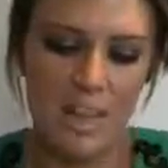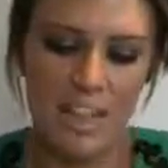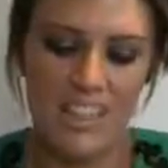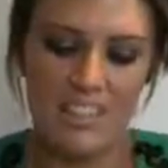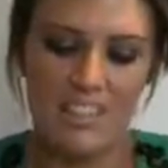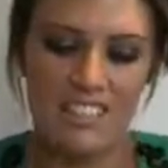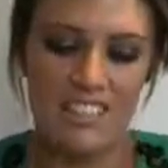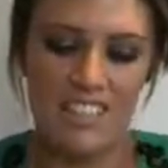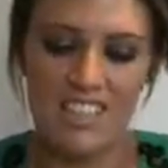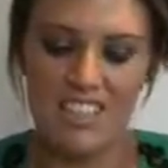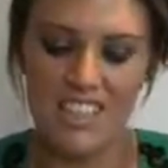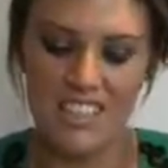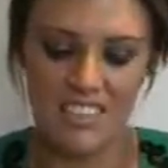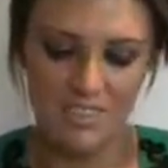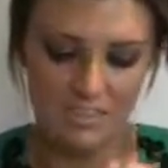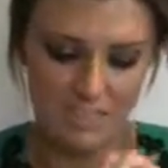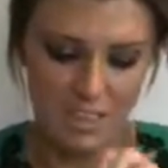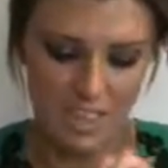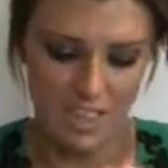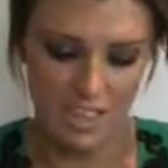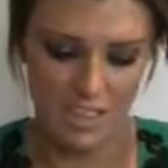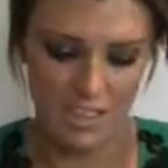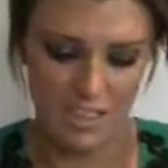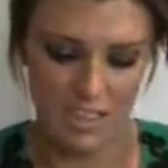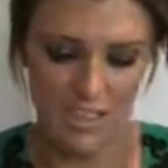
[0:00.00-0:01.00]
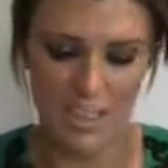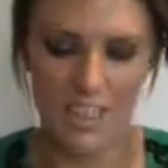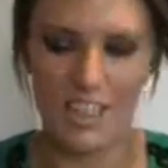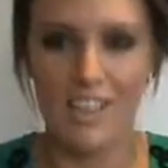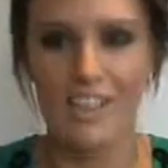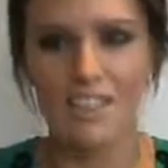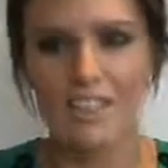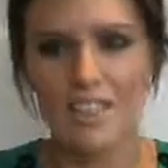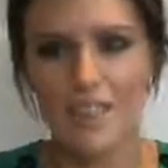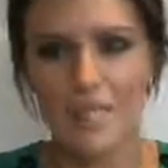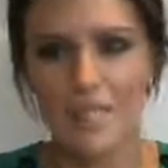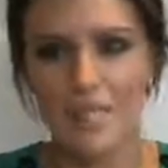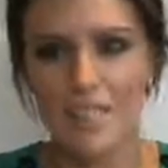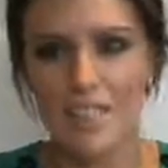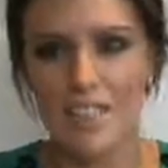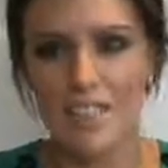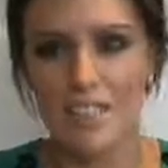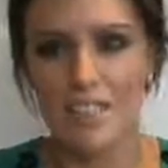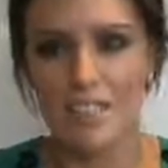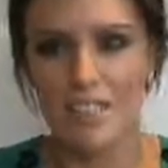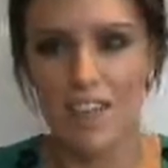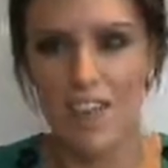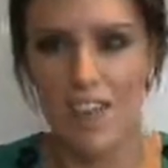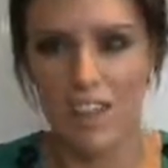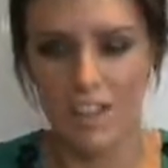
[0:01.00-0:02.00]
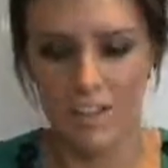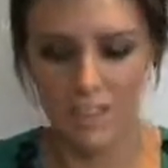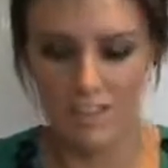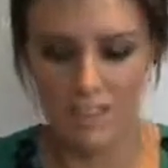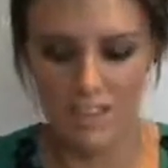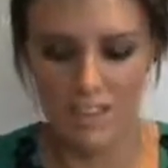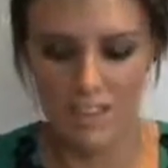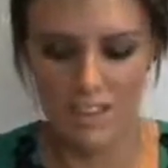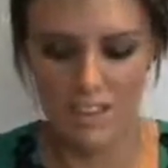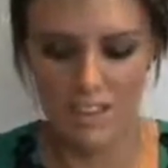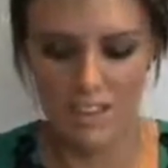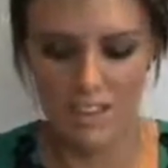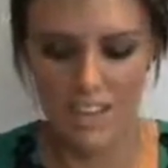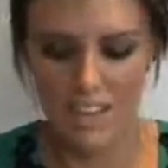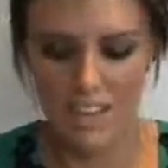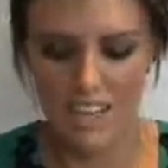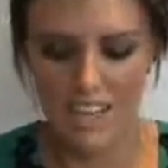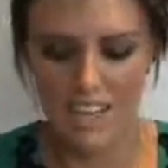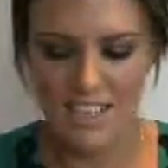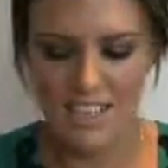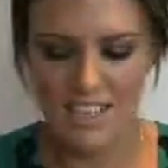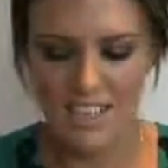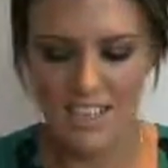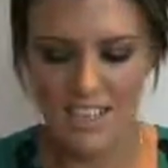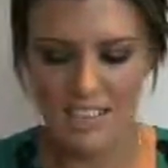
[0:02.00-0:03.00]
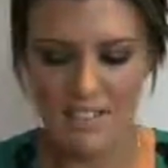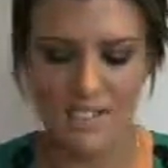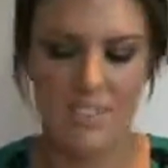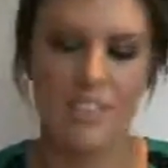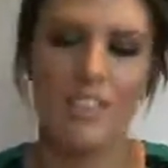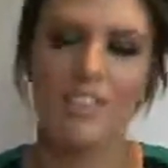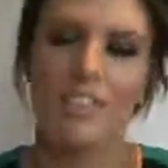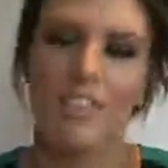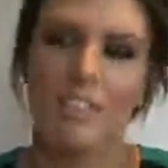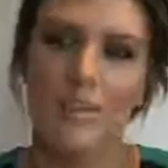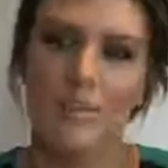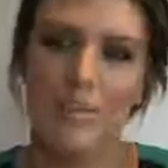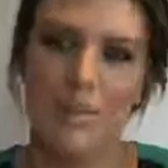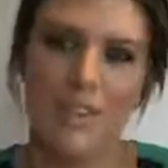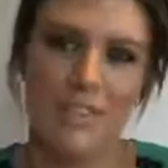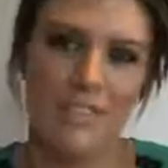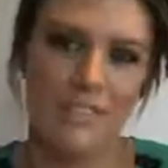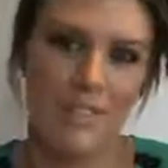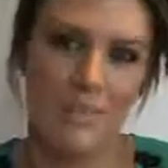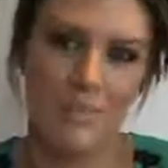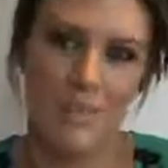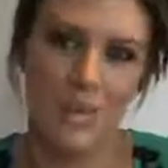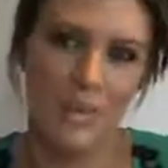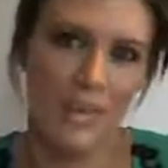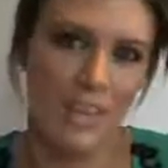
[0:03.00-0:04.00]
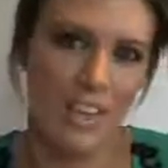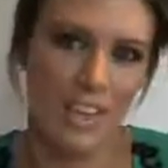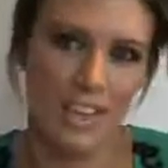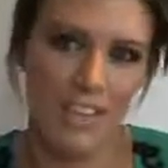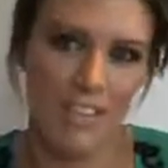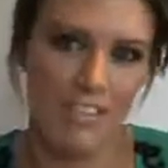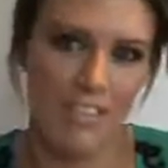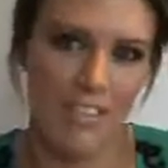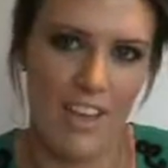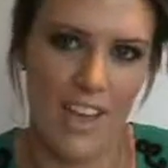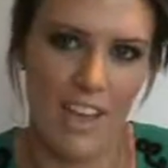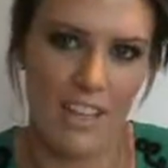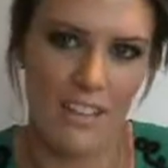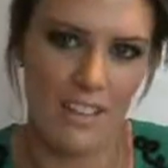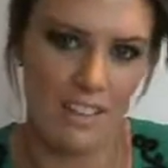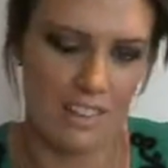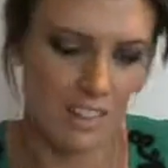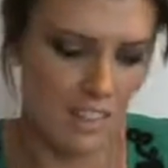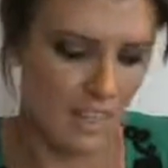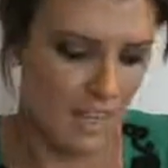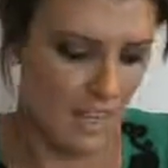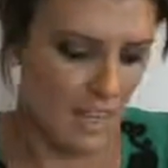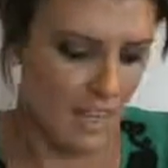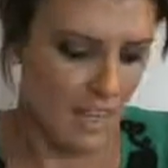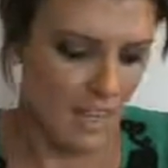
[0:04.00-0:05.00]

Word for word: It doesn't really look like you've got much of a colour on. I guess it gives you a little bit of a milky effect.